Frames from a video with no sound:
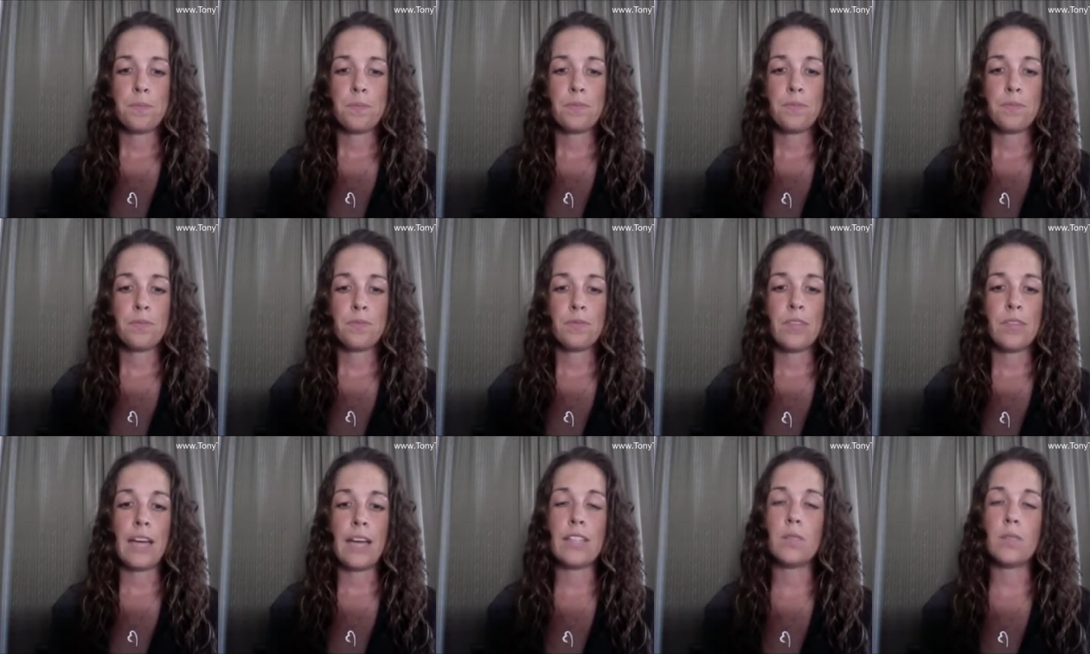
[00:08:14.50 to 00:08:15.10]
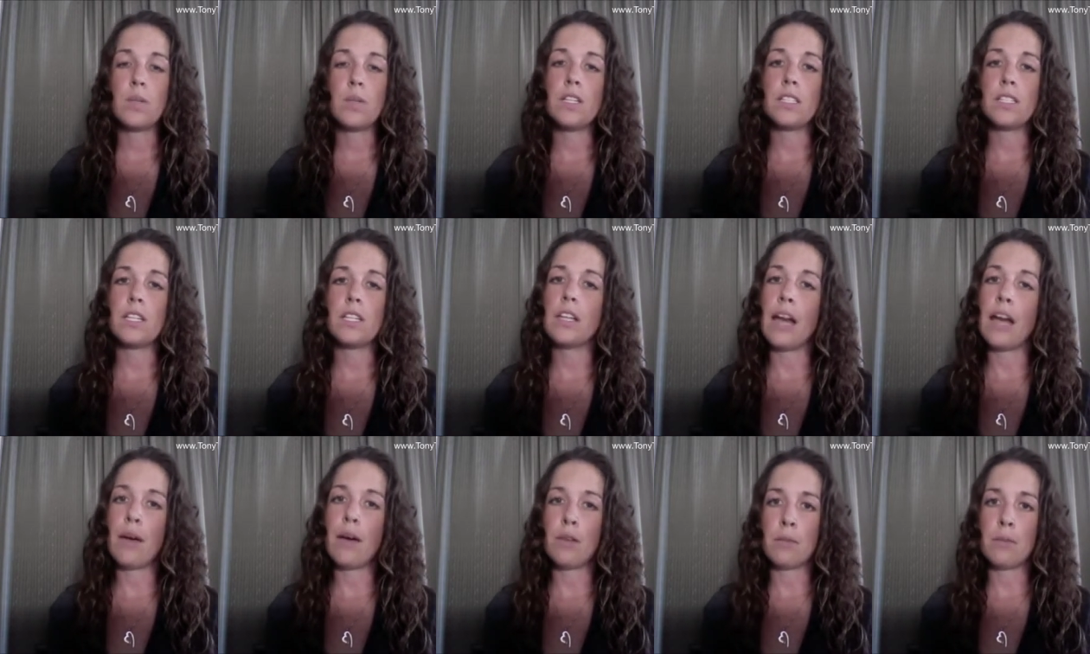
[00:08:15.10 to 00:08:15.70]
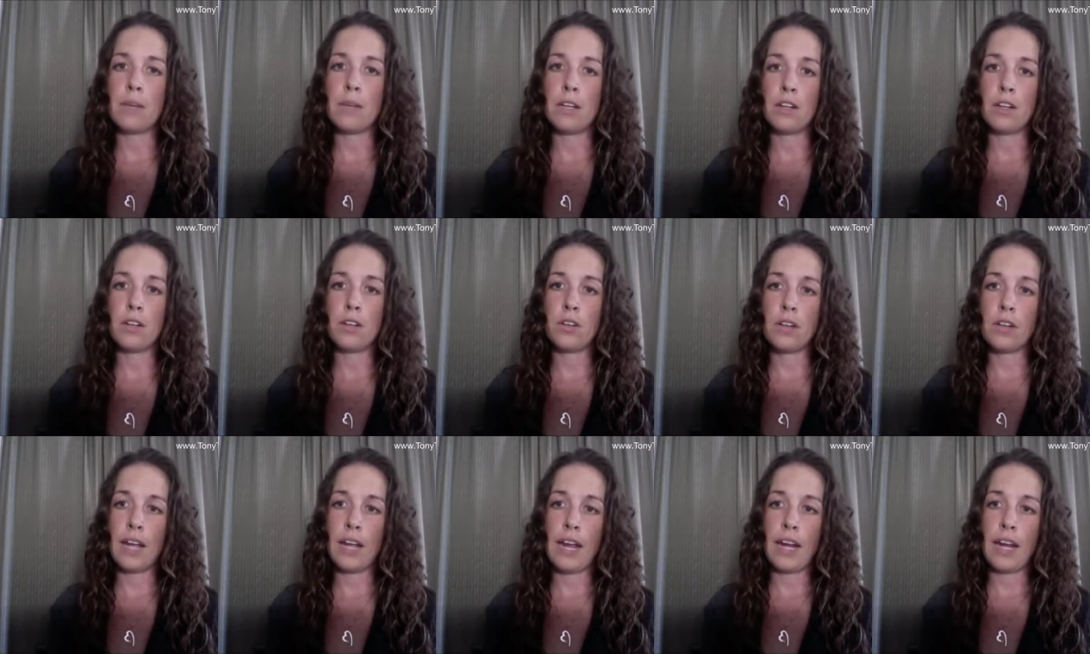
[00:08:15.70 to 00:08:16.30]
that's what it's allowing me to
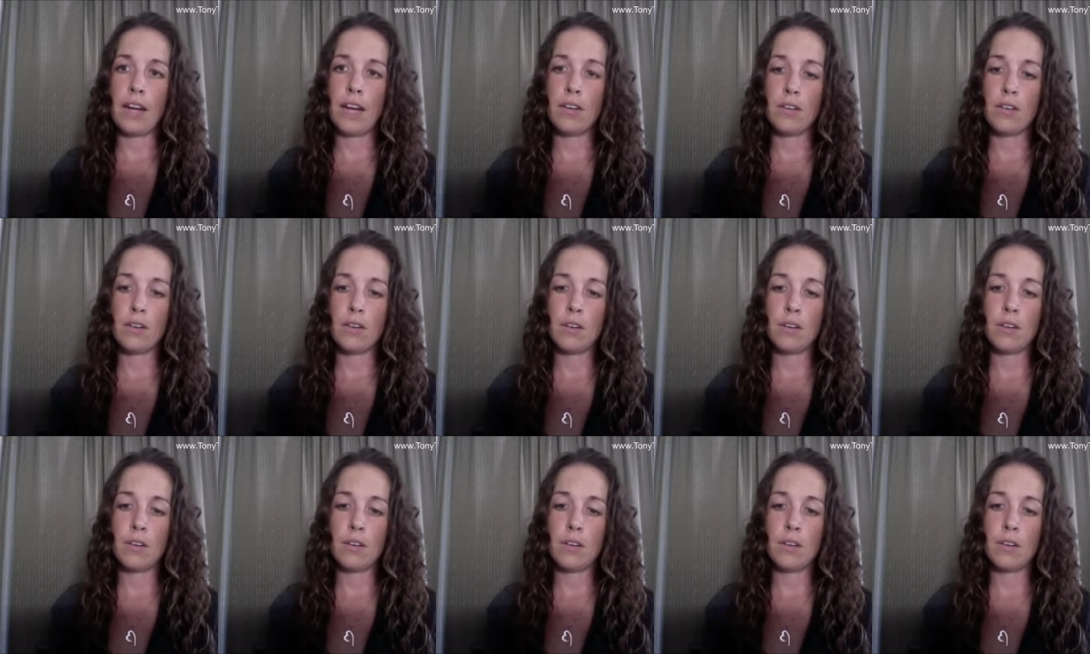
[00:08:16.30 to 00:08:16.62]
create